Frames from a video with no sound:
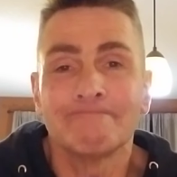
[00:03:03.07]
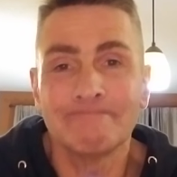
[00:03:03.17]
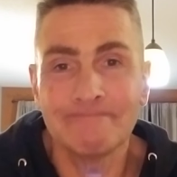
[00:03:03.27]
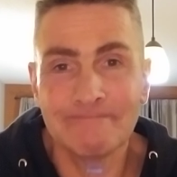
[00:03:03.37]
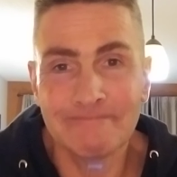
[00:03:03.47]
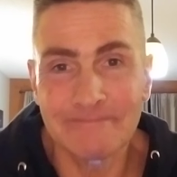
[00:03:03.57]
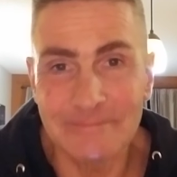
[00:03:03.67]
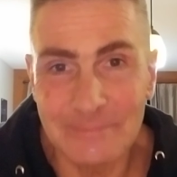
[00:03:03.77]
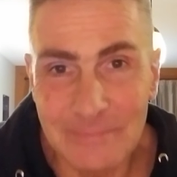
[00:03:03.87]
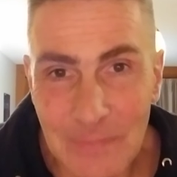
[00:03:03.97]

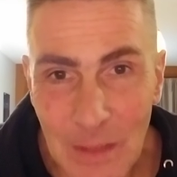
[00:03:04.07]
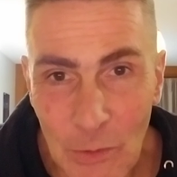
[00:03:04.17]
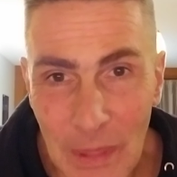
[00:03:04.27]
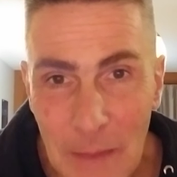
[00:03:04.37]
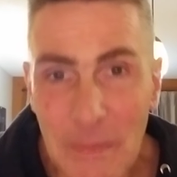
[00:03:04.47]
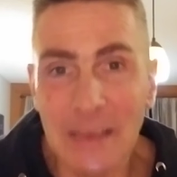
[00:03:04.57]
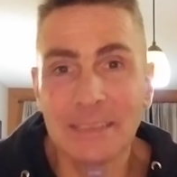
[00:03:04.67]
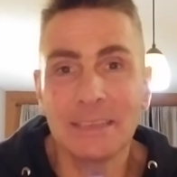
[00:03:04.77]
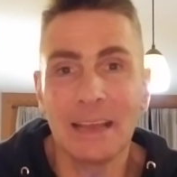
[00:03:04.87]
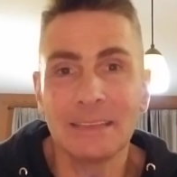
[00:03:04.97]
Well, that makes
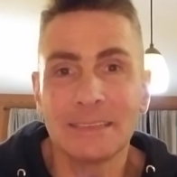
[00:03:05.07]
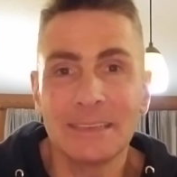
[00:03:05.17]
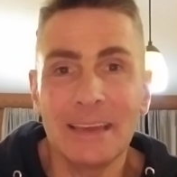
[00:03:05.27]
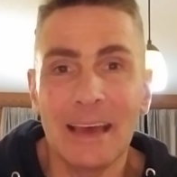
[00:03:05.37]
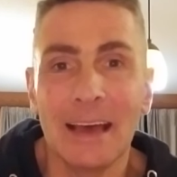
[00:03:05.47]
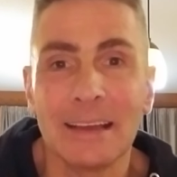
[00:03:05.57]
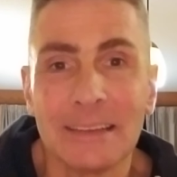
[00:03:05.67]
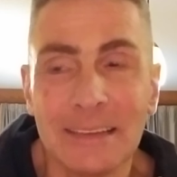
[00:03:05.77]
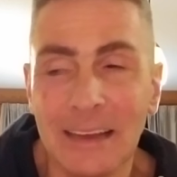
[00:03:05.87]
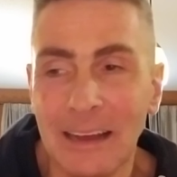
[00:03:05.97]
sense. Yeah.
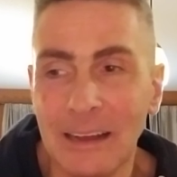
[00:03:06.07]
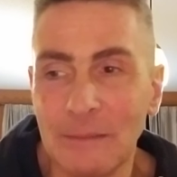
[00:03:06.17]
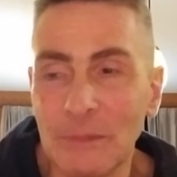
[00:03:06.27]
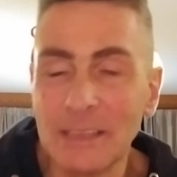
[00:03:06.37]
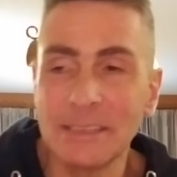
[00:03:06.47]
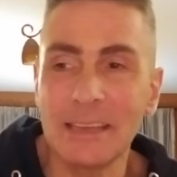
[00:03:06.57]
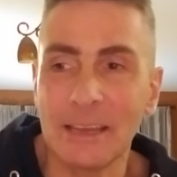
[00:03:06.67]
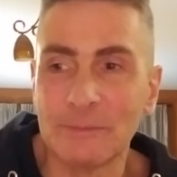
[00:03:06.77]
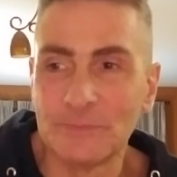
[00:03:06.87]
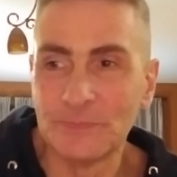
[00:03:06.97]
Let's see.